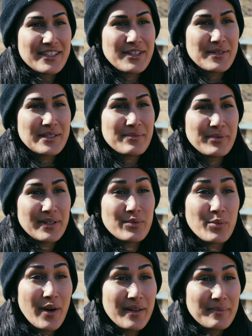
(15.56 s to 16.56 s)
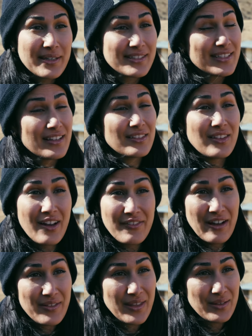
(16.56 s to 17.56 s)
chose the breed, one, because I love
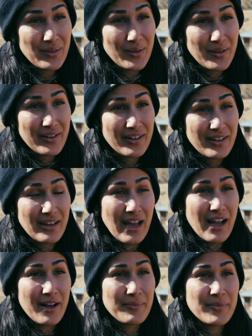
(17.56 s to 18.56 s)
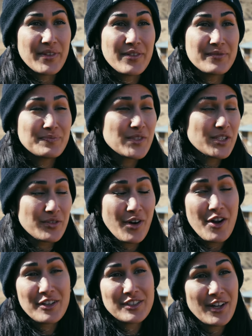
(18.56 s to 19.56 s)
how they look. They're
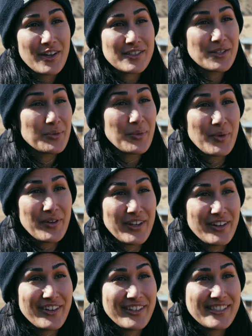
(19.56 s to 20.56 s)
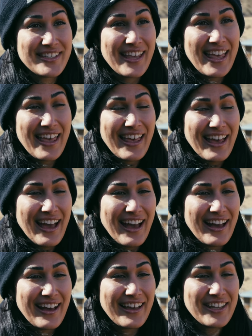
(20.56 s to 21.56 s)
strong dogs, they're warriors.
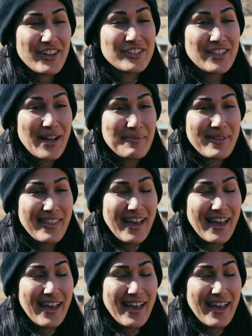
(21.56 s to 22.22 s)
And on top of